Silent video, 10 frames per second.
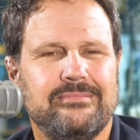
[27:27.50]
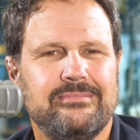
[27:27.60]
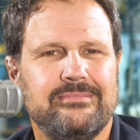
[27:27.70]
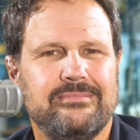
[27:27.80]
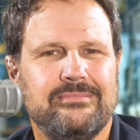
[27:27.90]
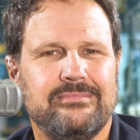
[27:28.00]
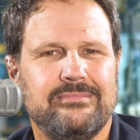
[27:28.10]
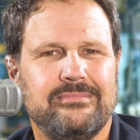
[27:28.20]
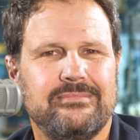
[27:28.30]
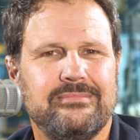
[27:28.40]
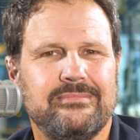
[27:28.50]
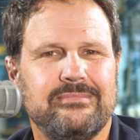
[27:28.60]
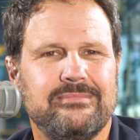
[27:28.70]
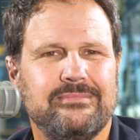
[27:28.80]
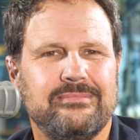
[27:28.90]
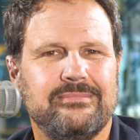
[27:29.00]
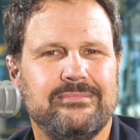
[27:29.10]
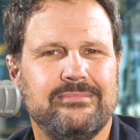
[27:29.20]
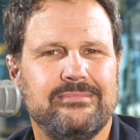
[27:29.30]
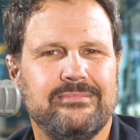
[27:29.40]

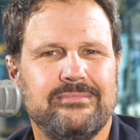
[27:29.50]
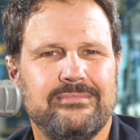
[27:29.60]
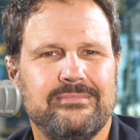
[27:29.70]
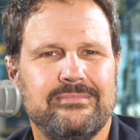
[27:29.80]
No words are spoken by the person on screen.